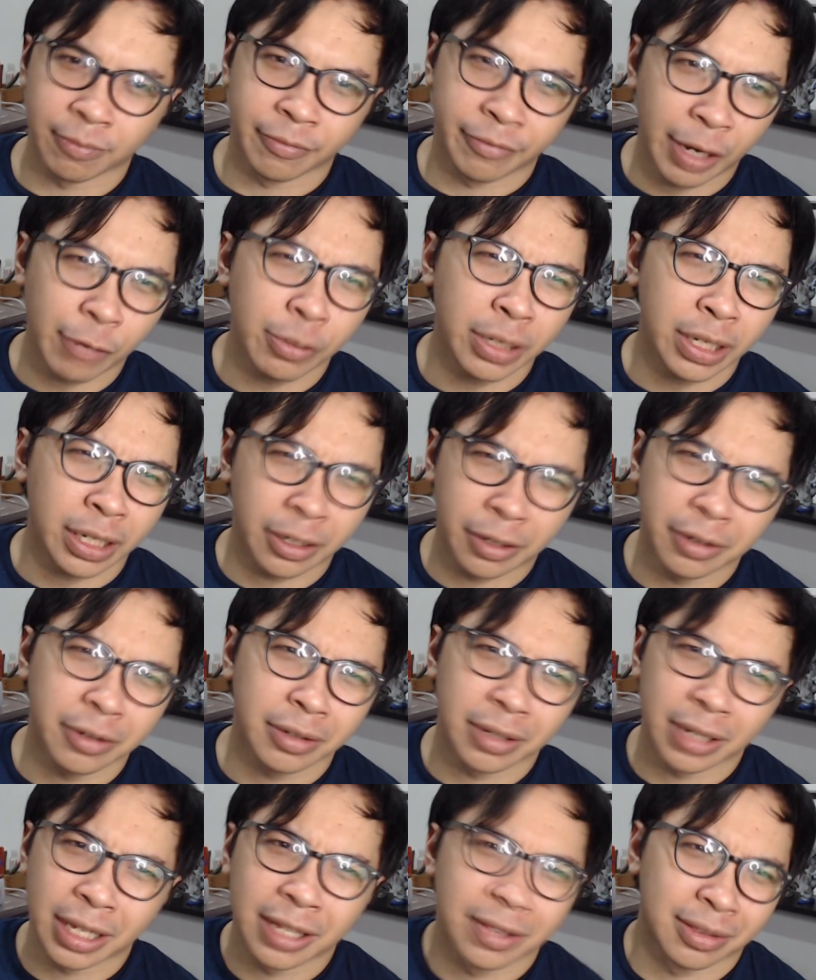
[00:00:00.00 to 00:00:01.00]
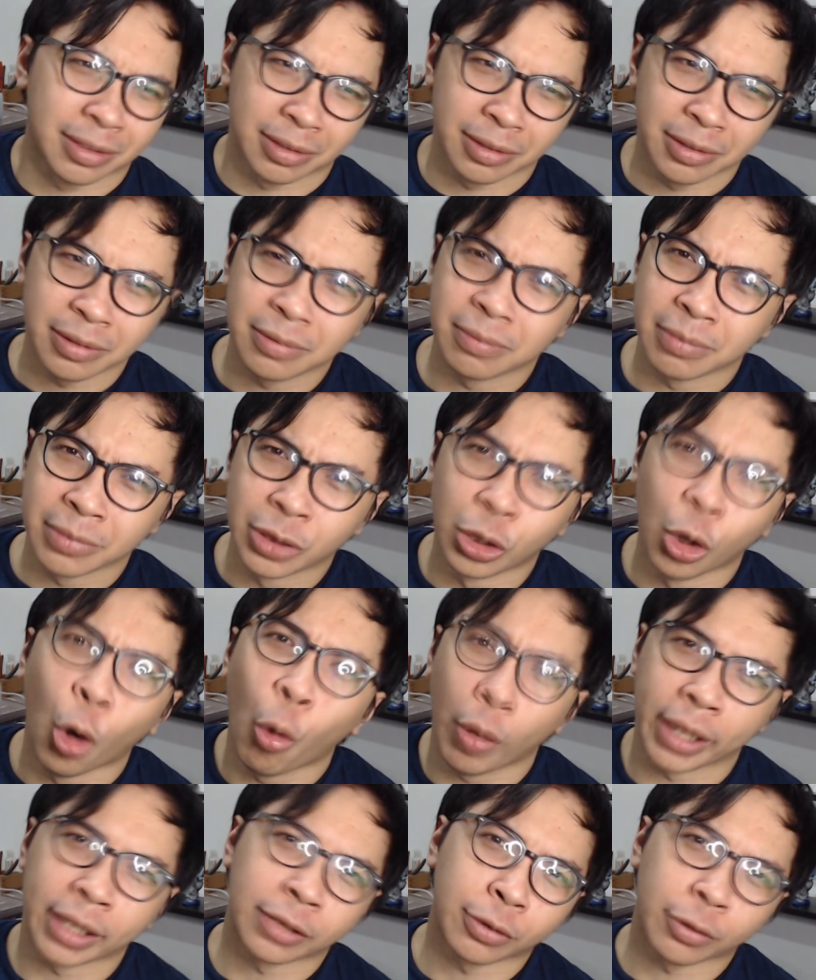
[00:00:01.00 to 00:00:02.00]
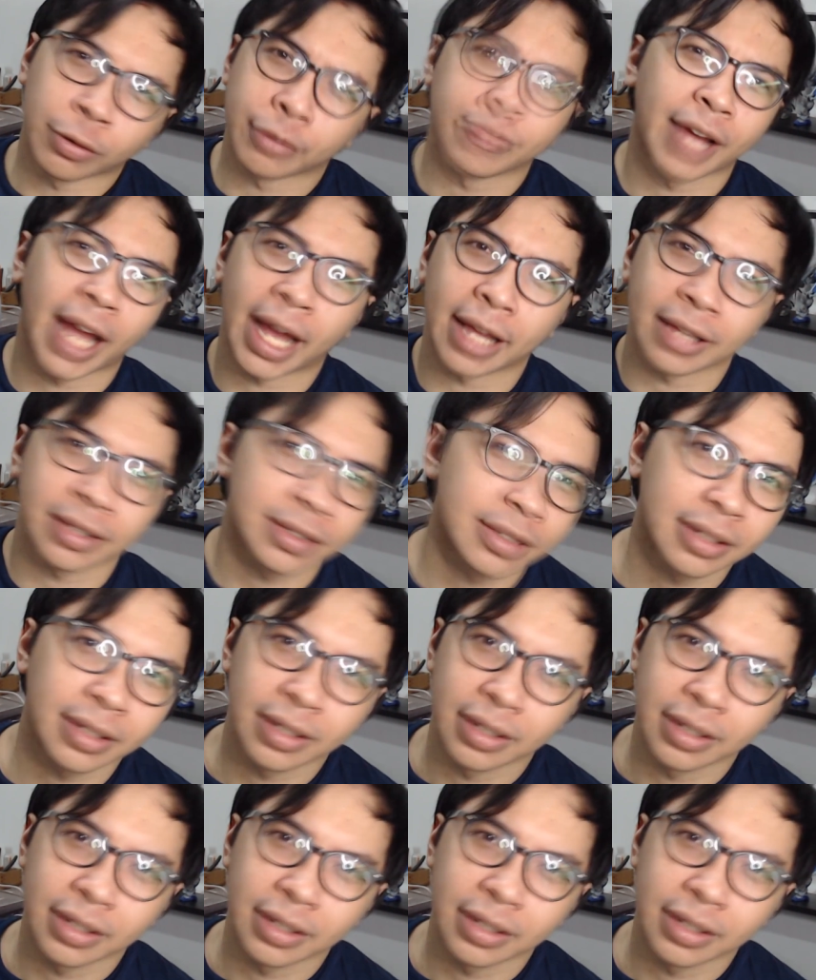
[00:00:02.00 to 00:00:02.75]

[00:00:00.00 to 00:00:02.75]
very good in knowing their fans.